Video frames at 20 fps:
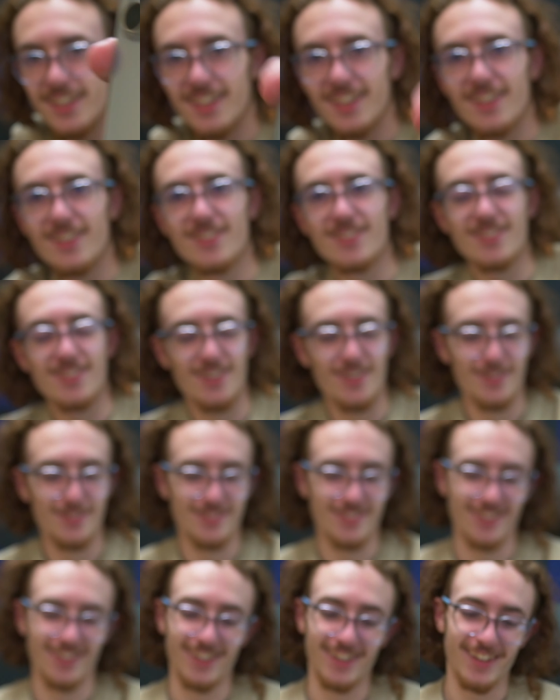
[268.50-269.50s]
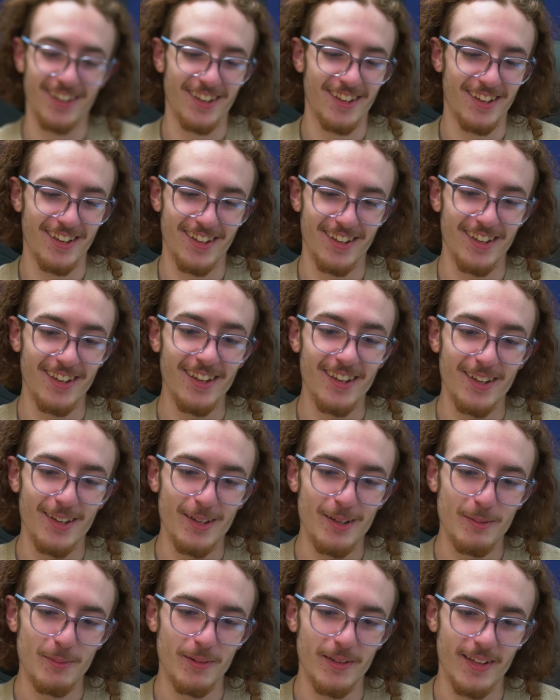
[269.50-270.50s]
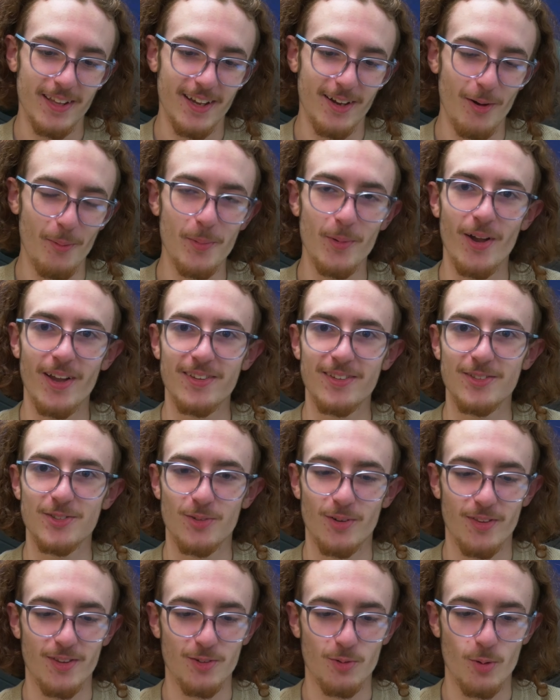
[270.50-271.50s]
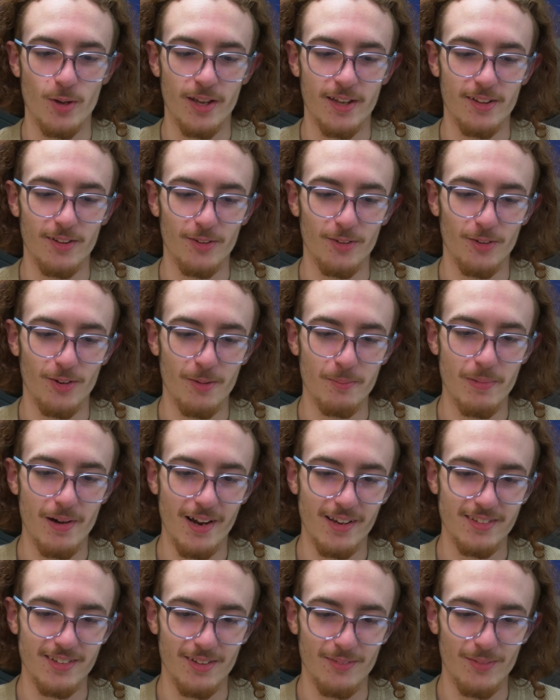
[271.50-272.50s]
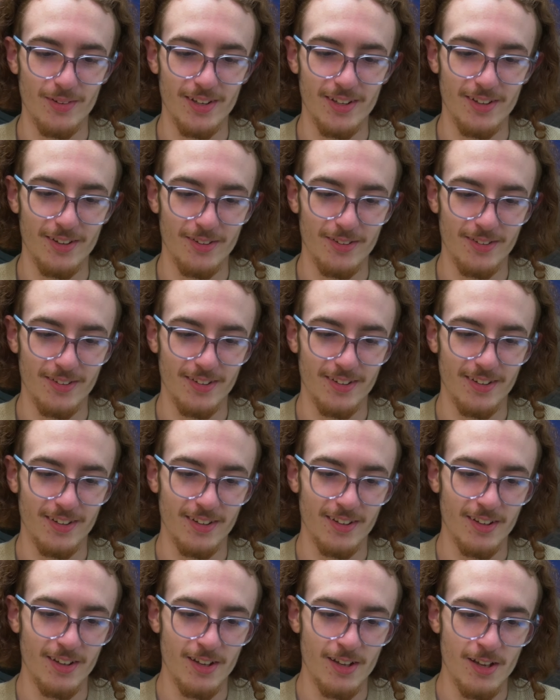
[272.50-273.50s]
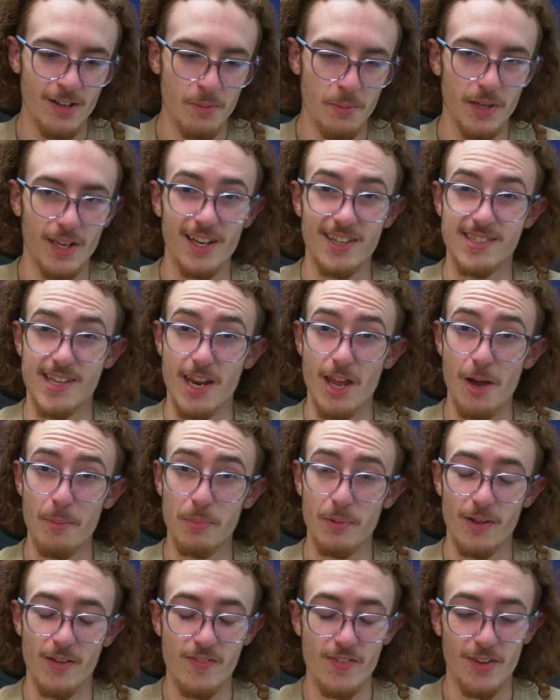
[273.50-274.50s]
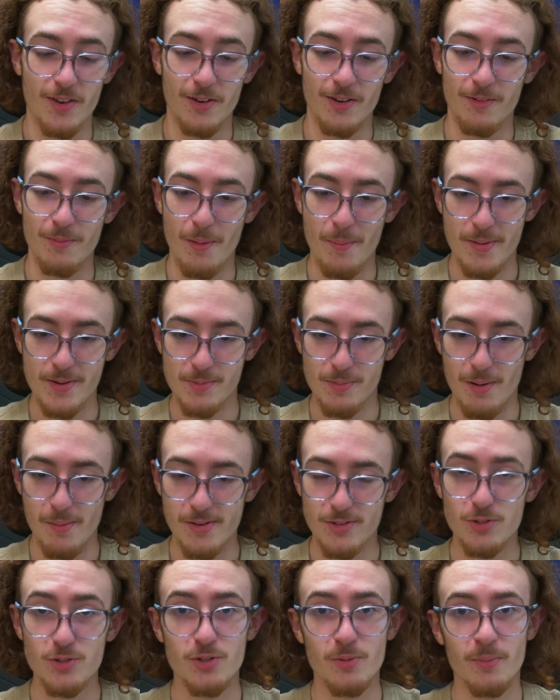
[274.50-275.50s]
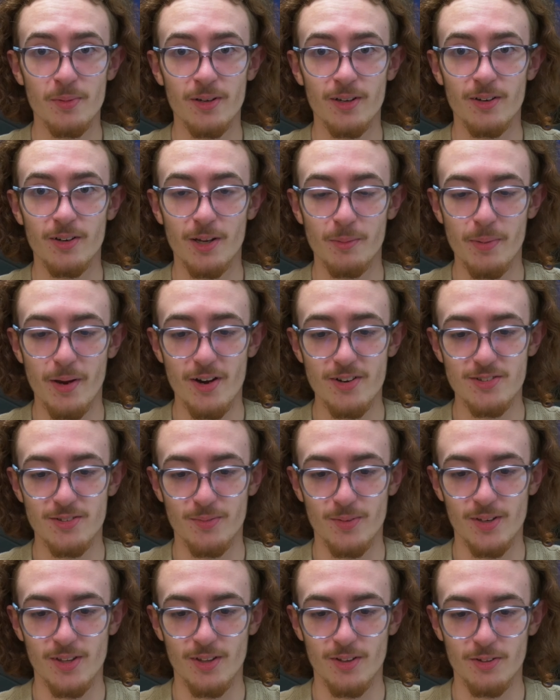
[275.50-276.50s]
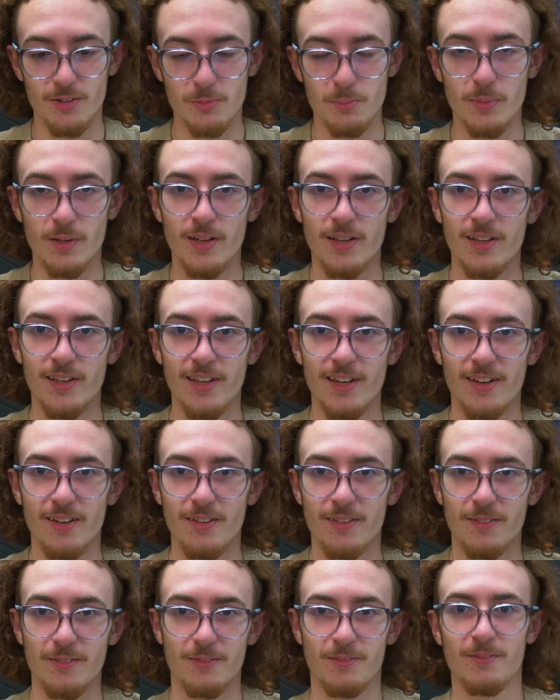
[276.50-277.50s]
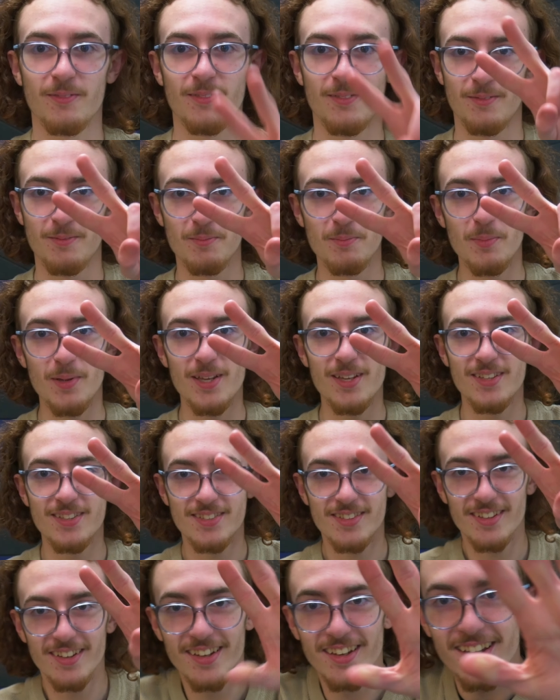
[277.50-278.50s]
It is so sick. But yeah, I hope you guys enjoyed this quick little unboxing video. I'll get it set up, and then I might probably shoot some comparison videos, but yeah, peace.